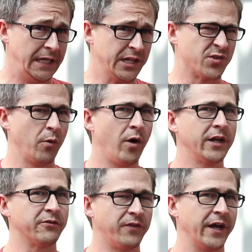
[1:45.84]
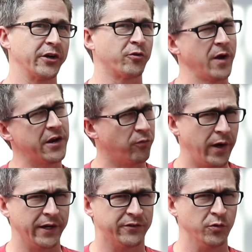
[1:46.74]
And so I wanted to find a creative
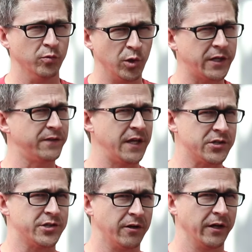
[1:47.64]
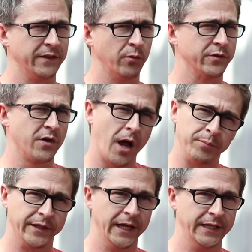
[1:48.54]
way to look at the engineering that was
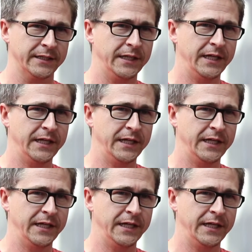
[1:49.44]
complicated